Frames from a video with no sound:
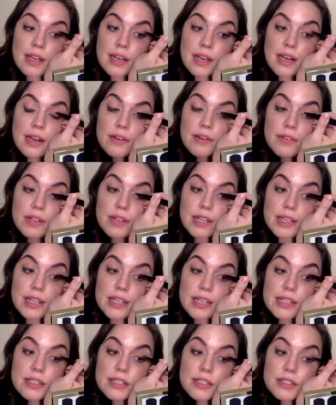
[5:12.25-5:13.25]
I really
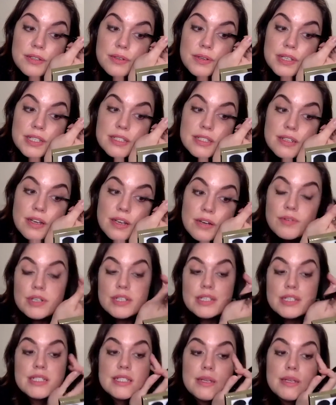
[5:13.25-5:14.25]
like to do a real
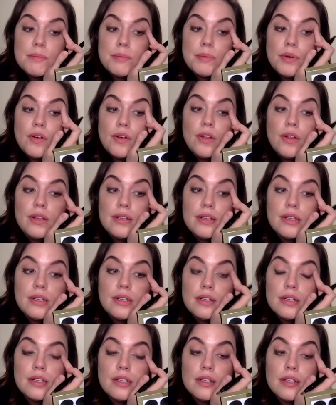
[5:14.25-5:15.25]
simple
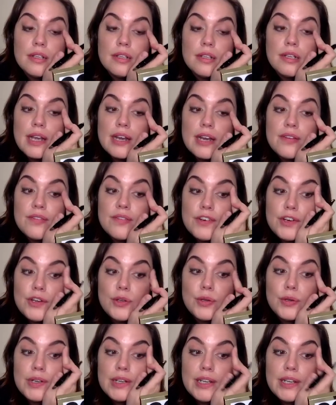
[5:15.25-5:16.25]
kind of
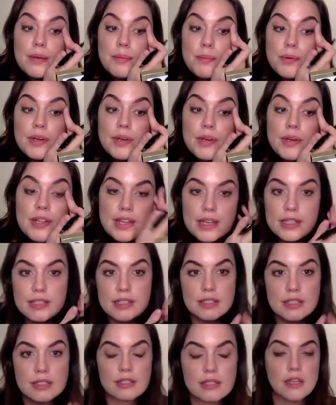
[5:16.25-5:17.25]
nude lip with
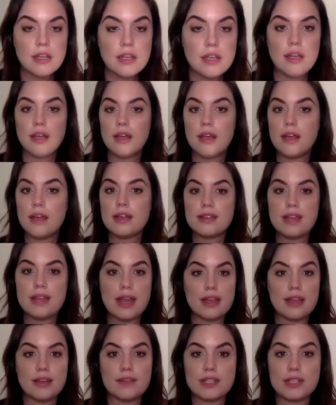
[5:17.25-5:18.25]
this.
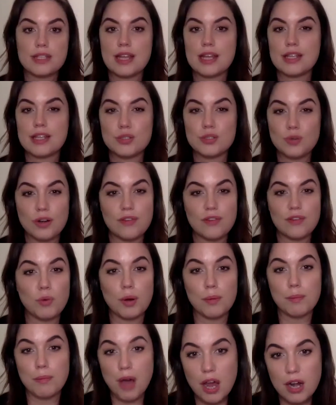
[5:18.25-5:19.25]
That gives it that sort of
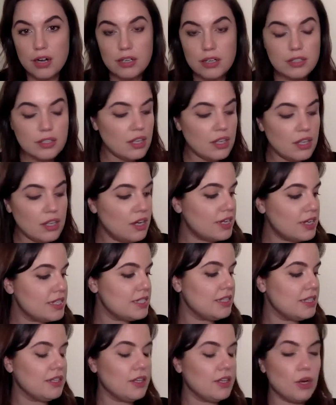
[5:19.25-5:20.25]
more modern look.
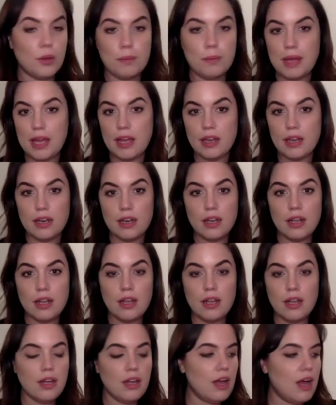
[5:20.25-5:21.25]
It's a little bit
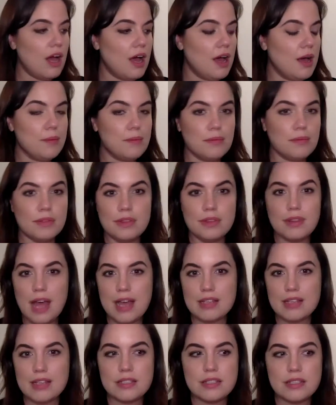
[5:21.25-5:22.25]

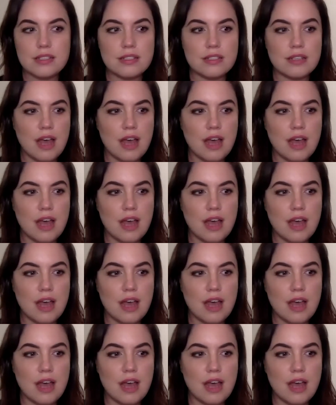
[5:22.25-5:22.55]
less,